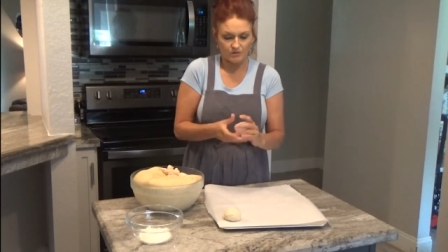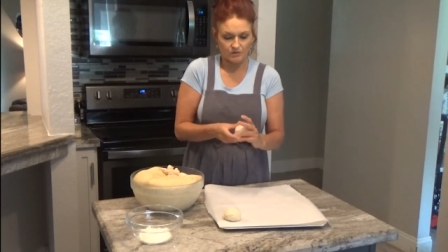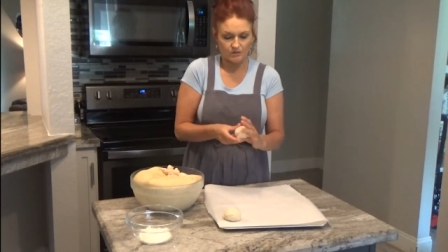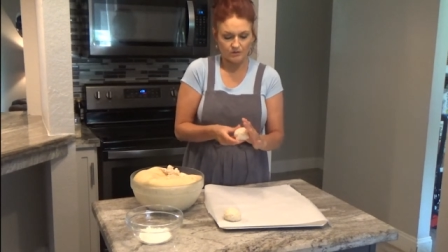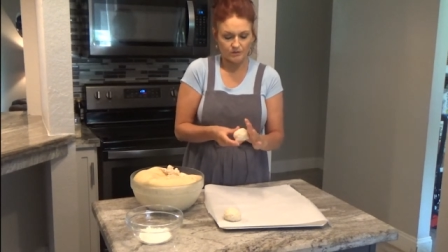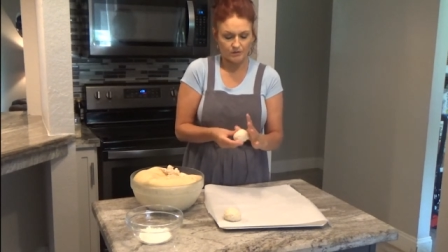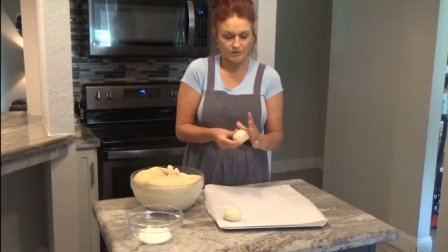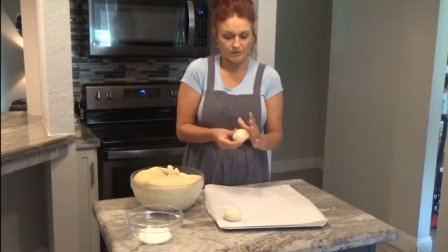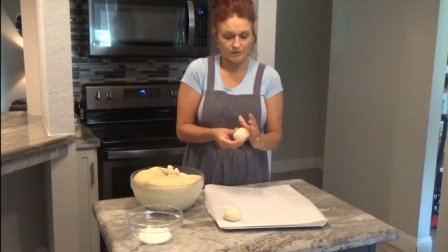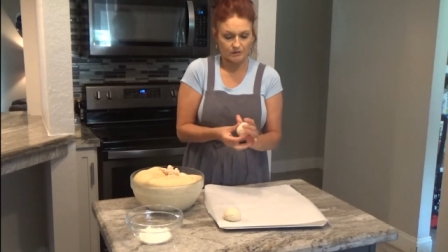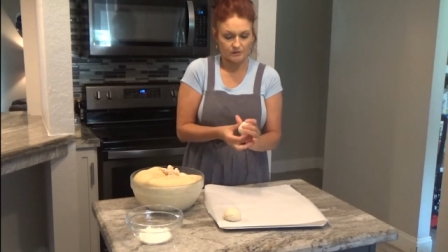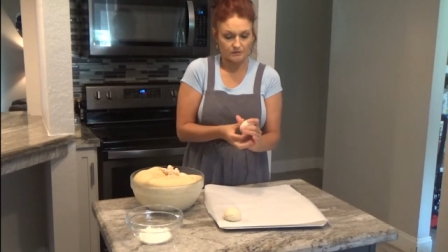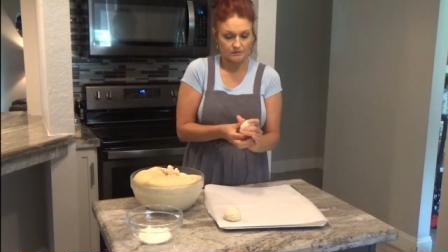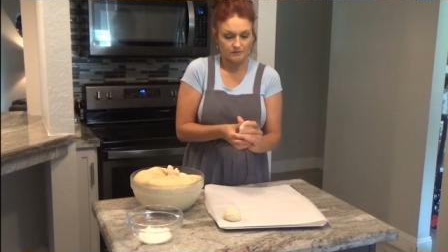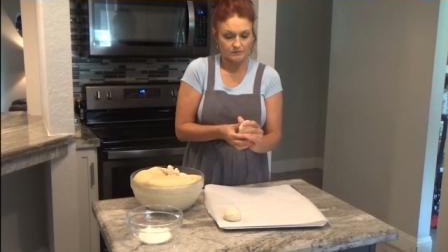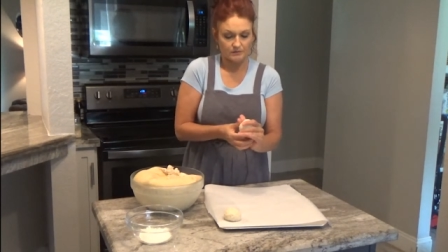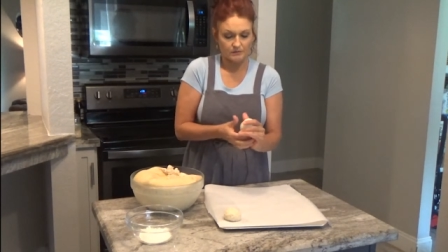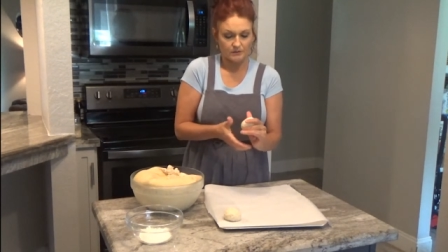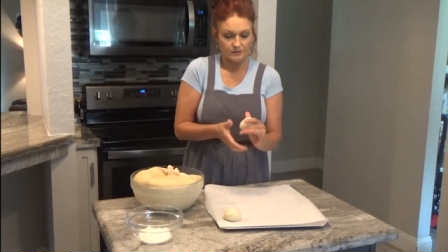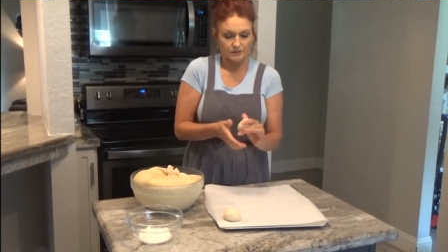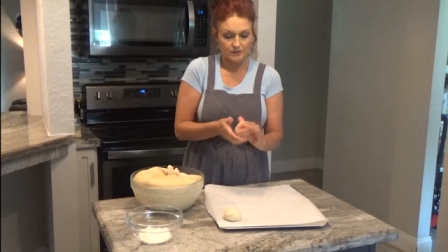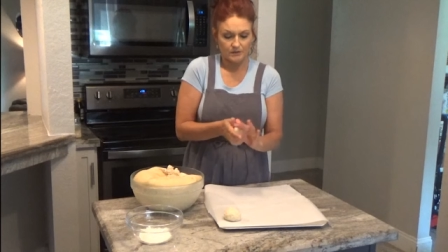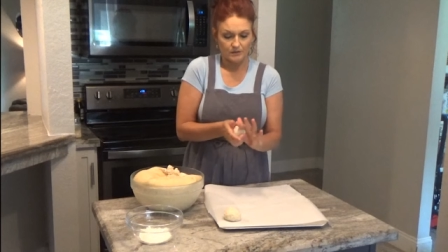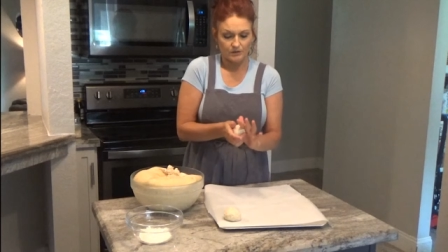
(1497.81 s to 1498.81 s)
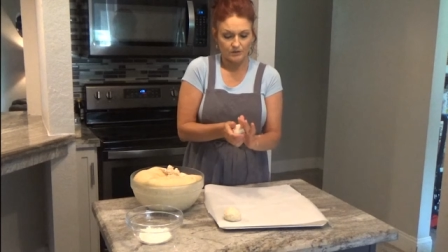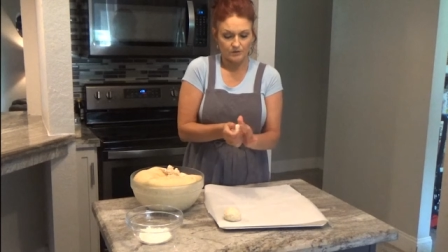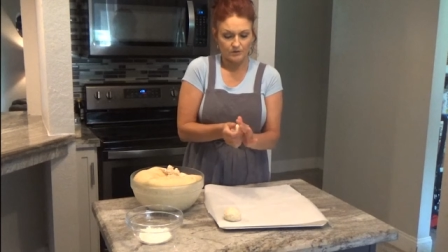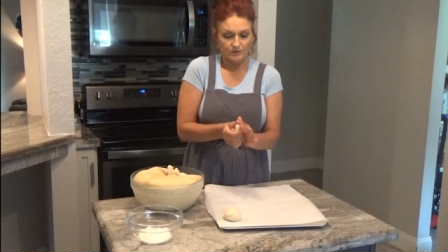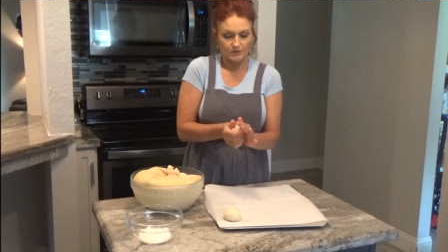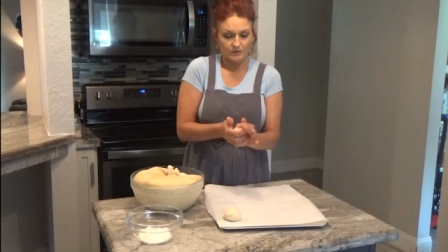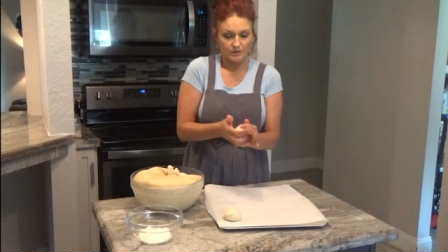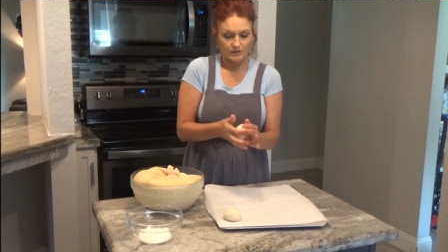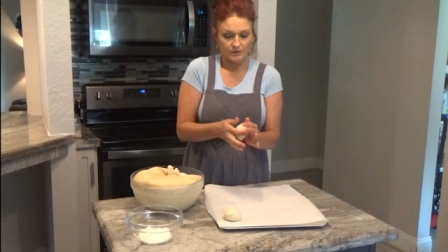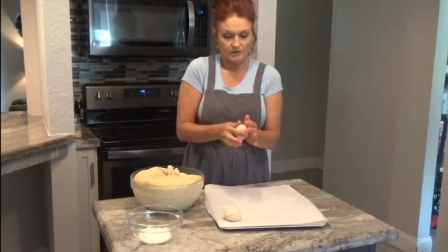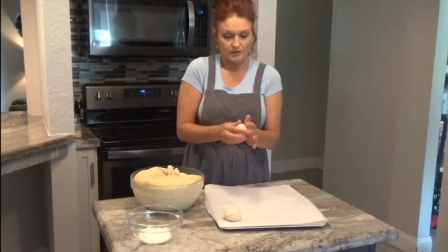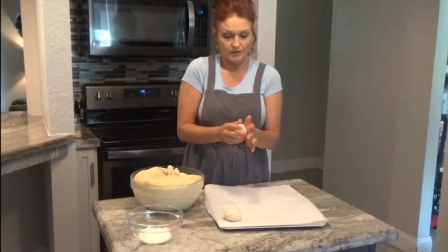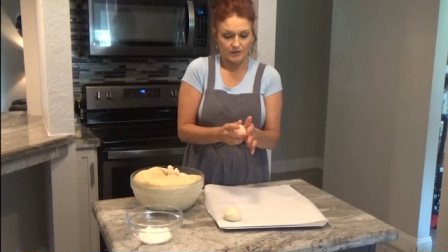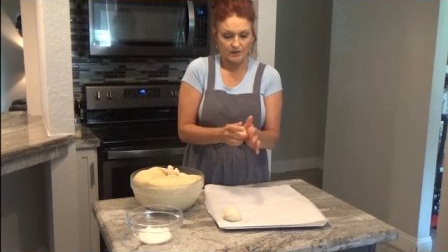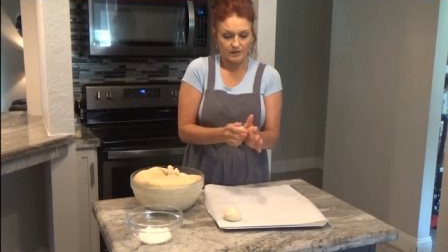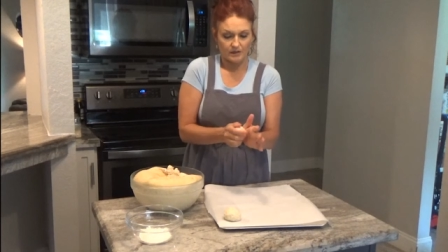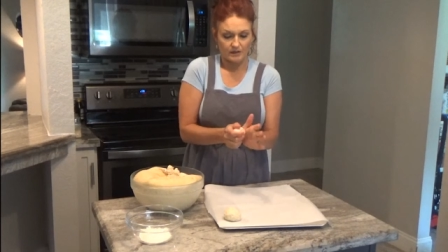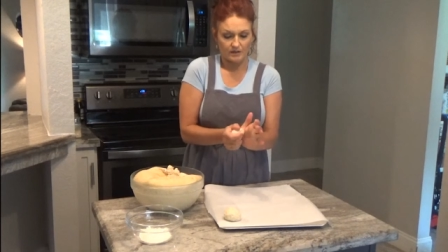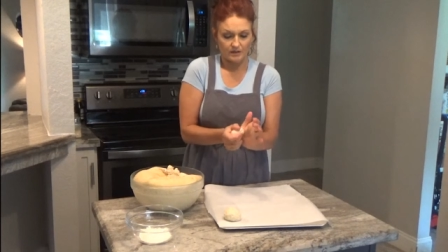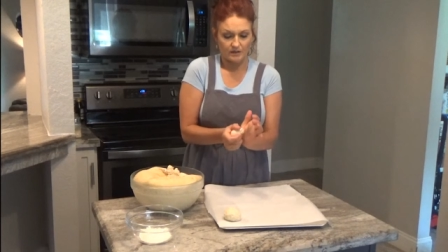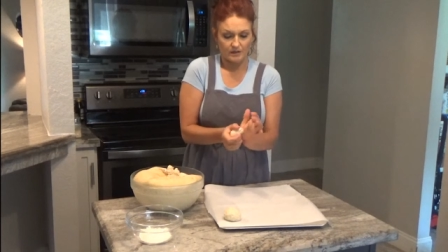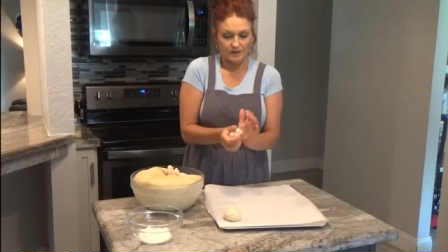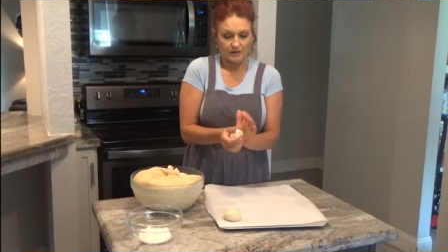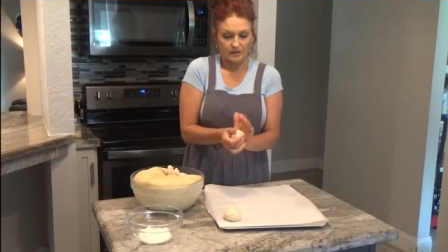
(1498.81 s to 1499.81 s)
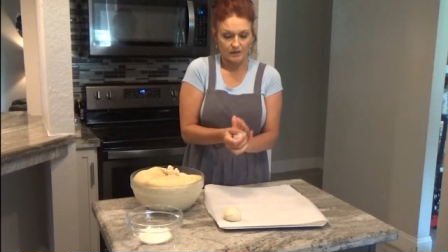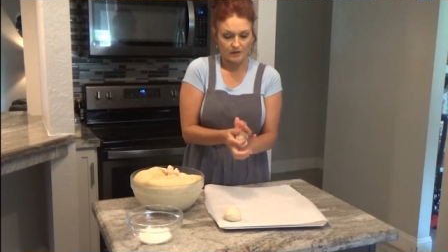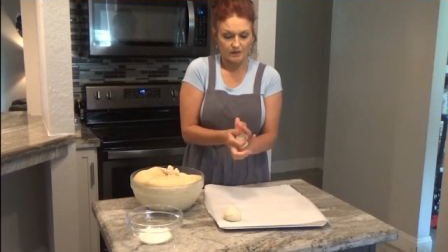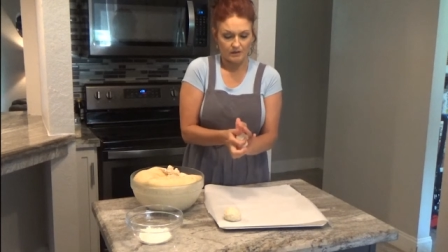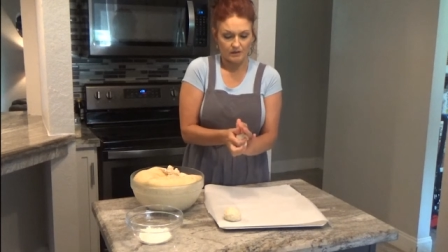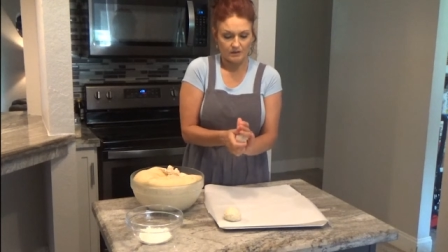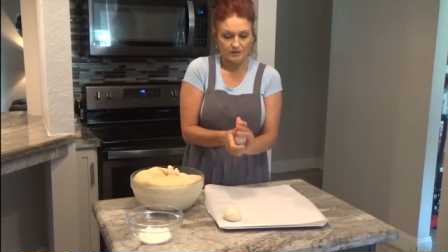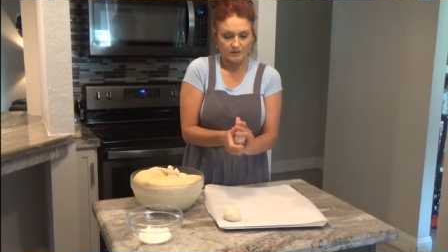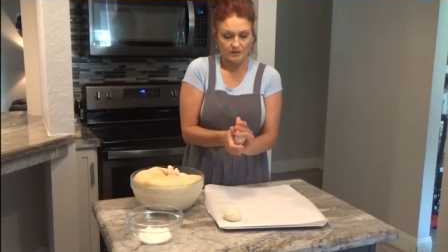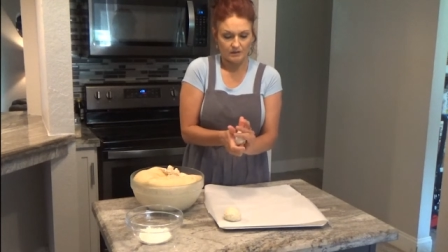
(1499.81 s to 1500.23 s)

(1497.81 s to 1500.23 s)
cooking. You're going to like that.